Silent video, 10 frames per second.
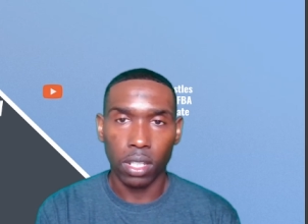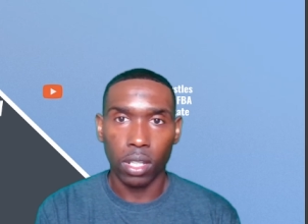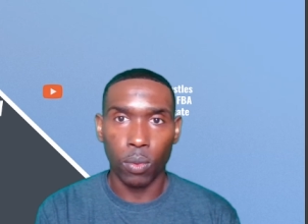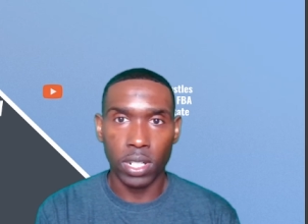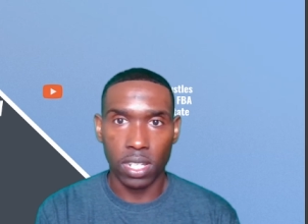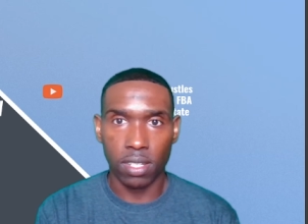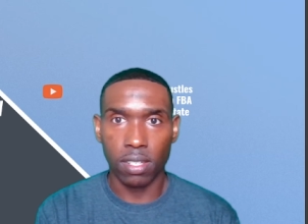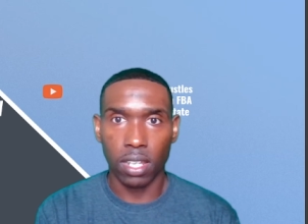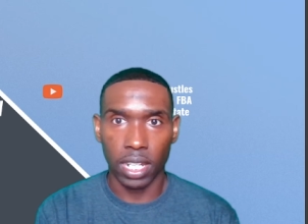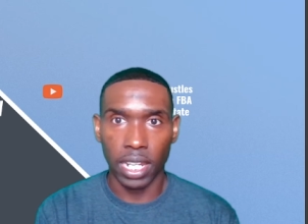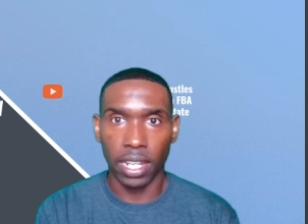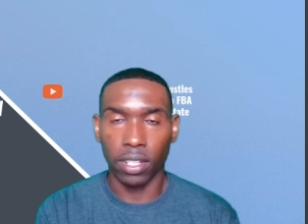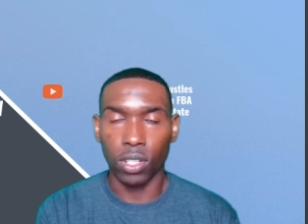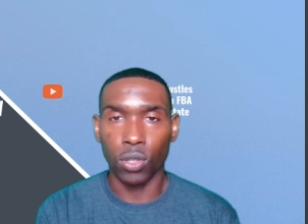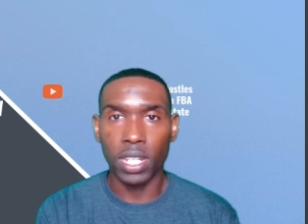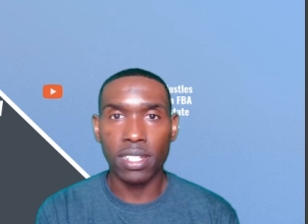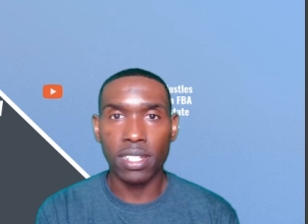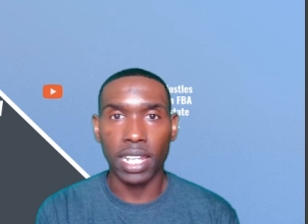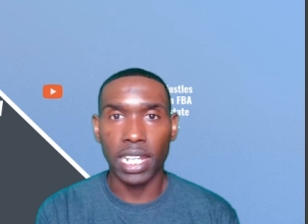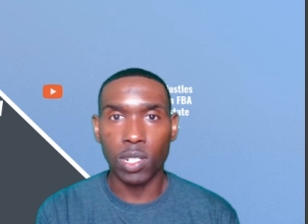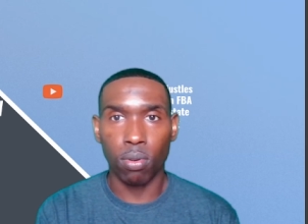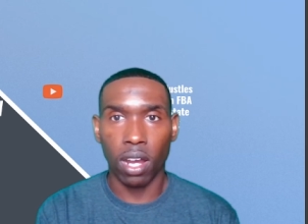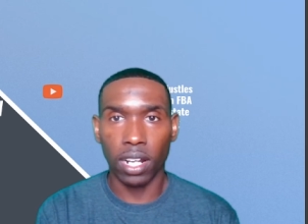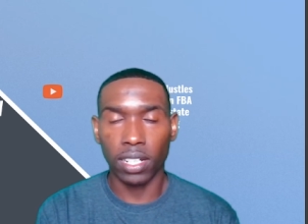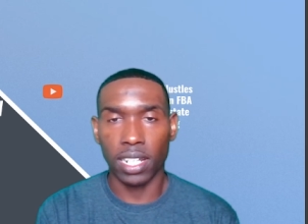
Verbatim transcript: which is again unique to each product,